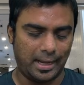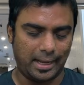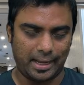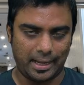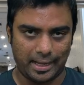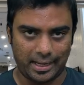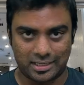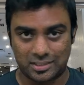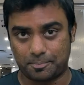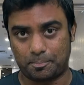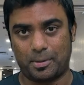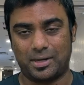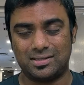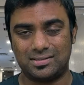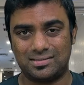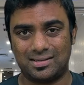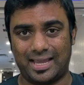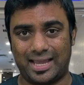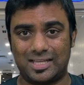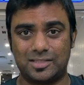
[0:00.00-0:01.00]

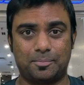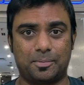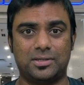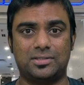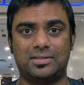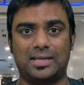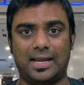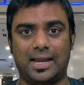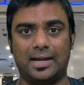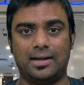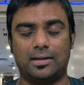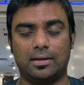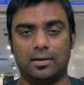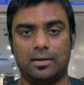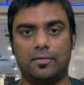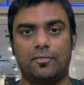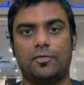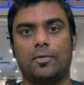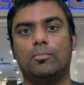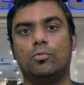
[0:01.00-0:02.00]
express ticket
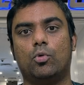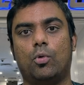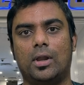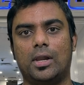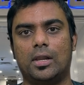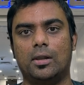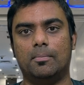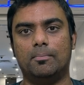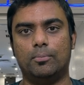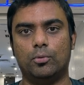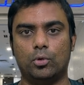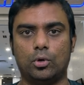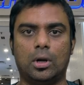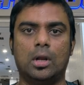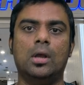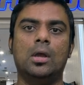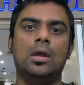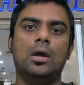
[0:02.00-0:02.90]
from Kuala Lumpur